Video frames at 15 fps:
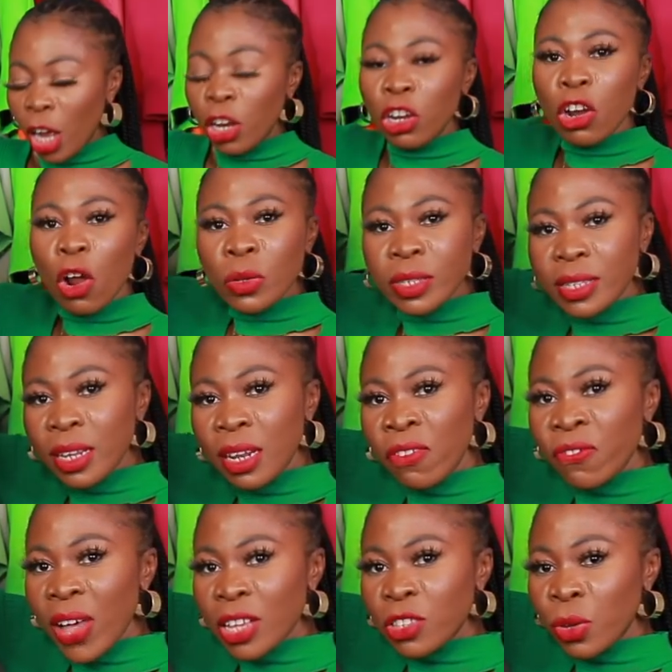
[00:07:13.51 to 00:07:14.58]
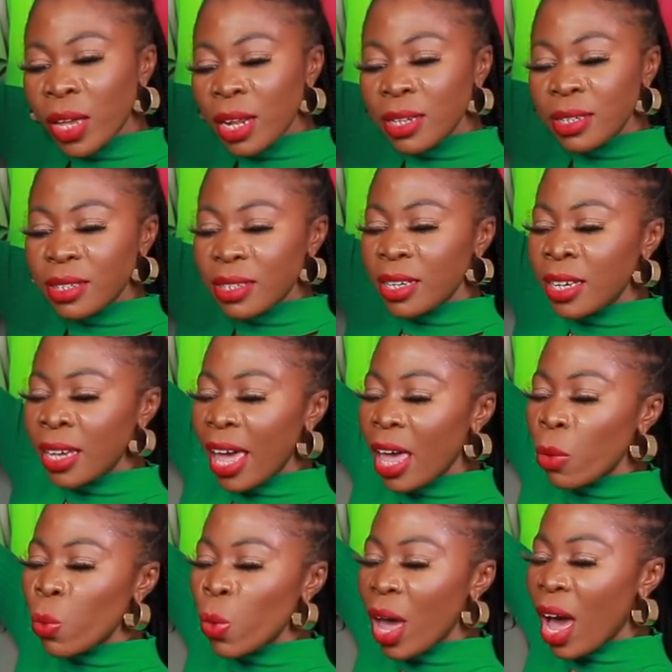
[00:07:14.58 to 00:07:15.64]
long sleeve as you can see
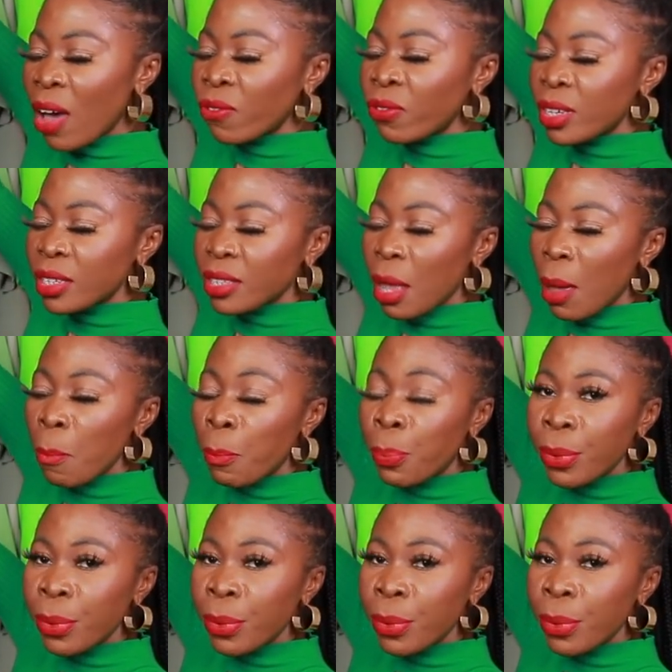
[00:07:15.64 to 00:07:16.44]
and we have this uh,